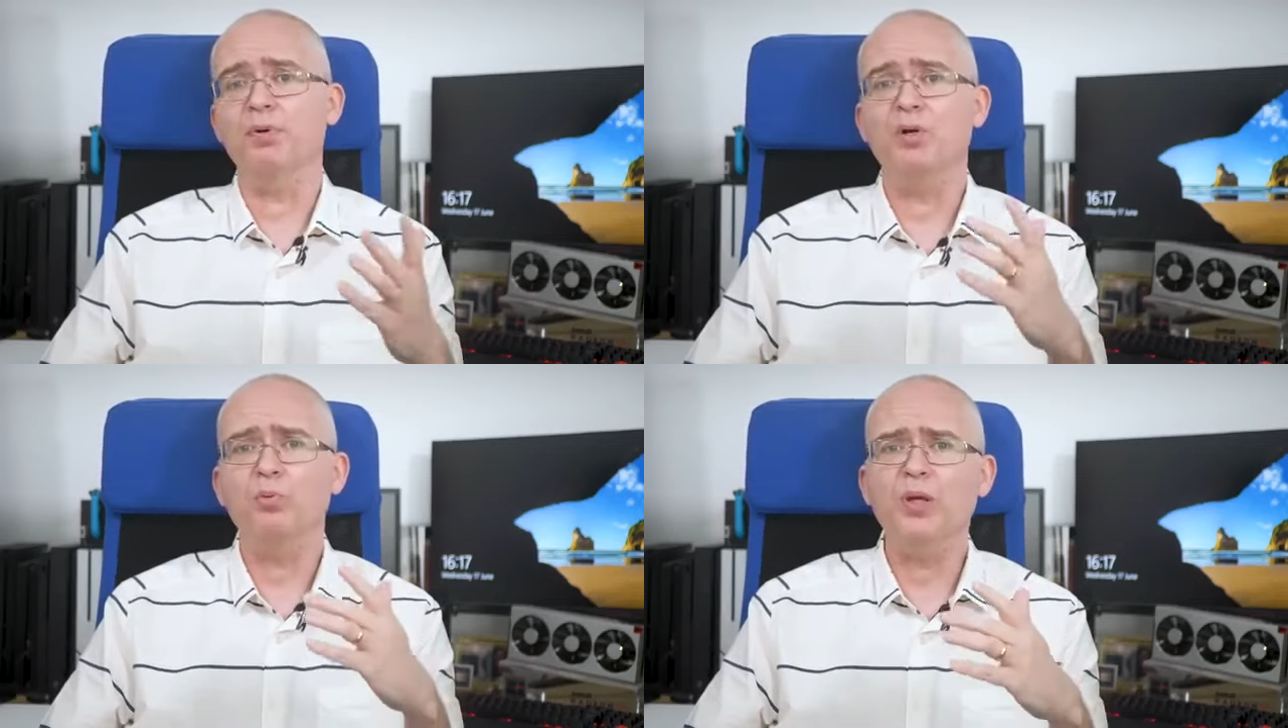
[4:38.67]

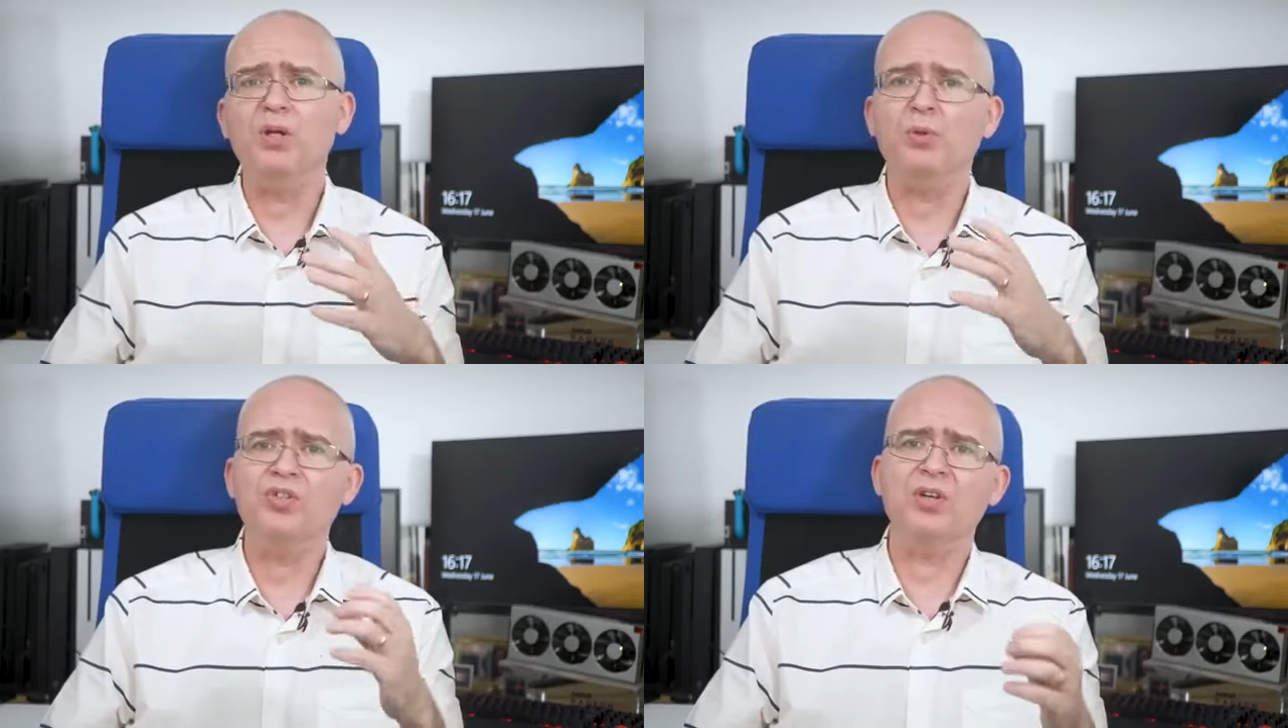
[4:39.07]
but we
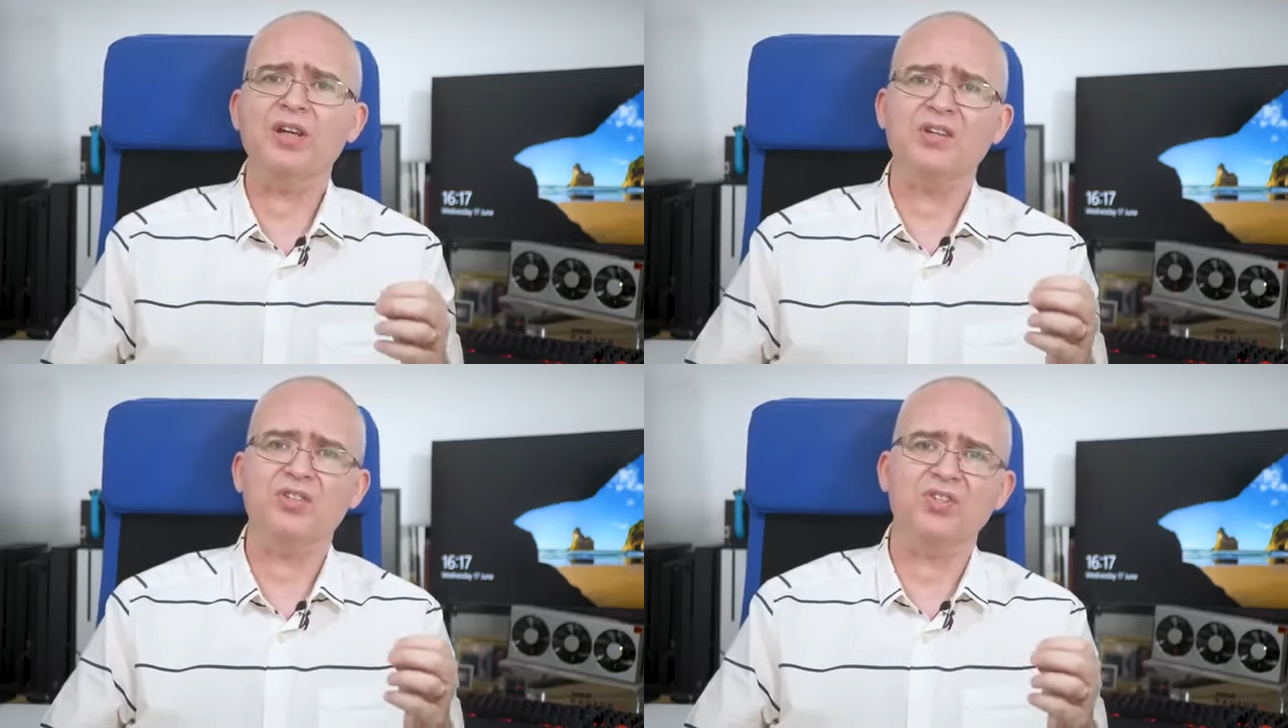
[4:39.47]
also
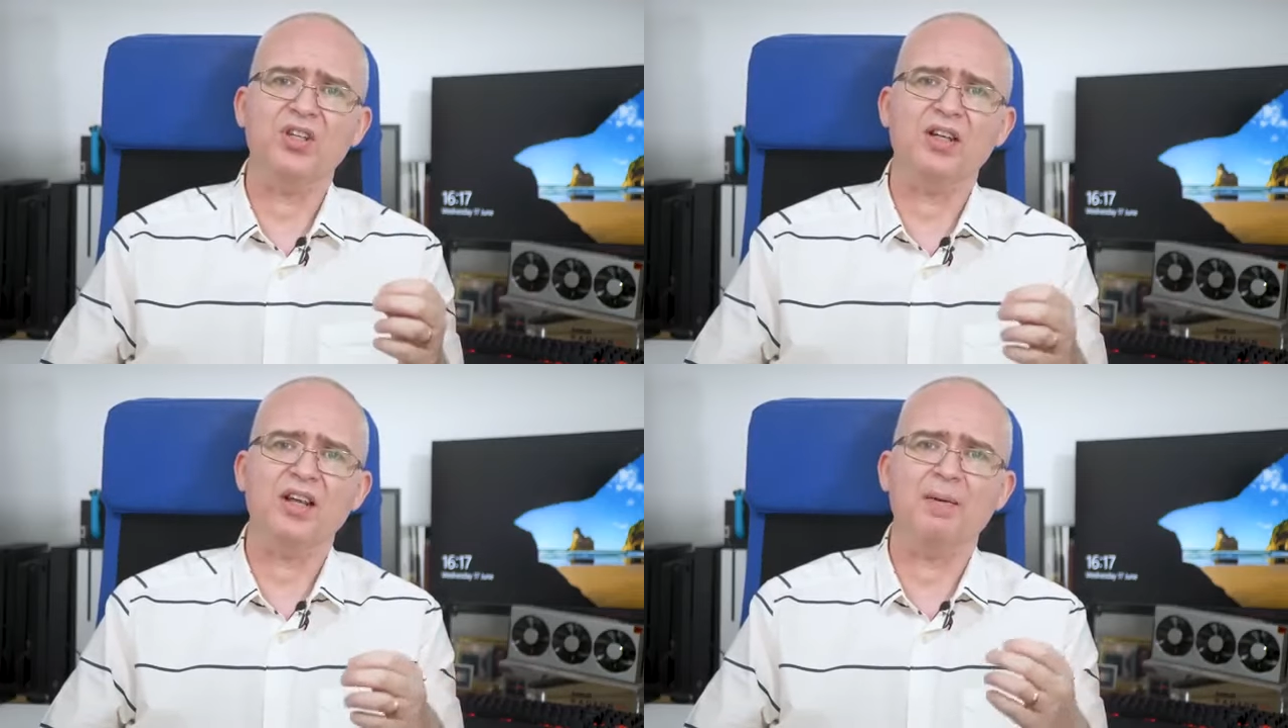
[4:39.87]
get to
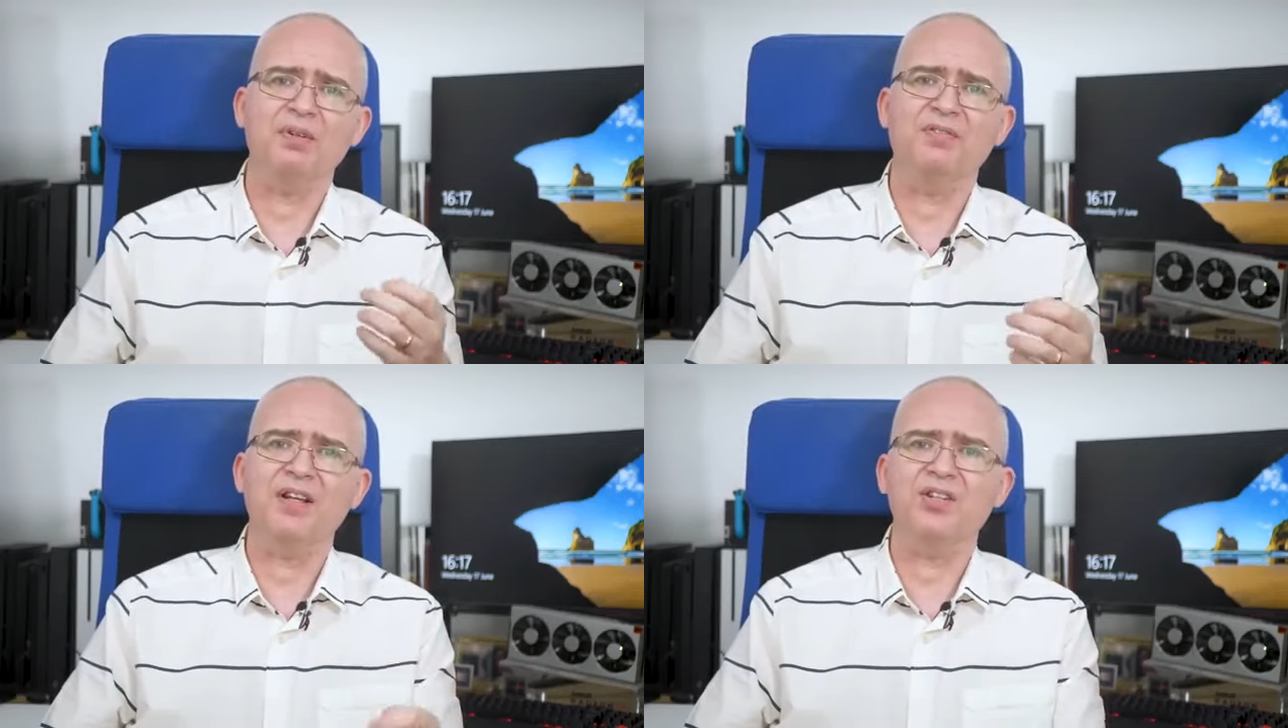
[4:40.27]
see a couple
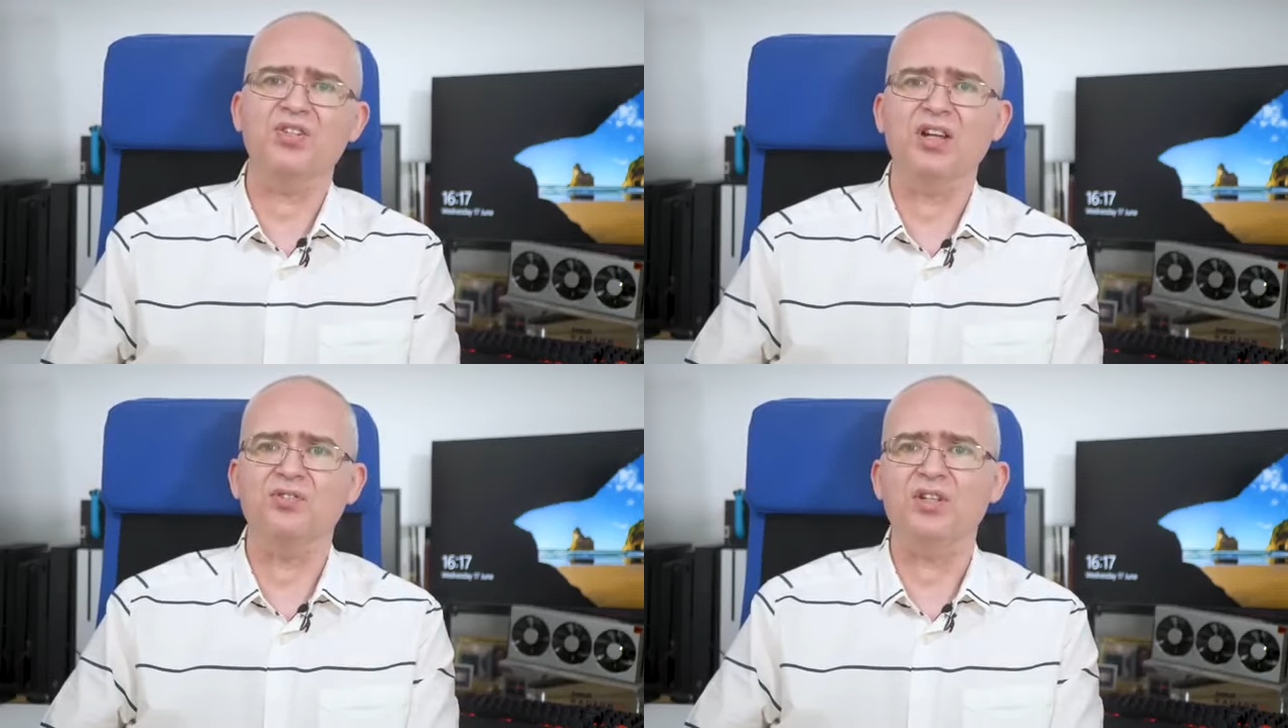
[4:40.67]
of other sundry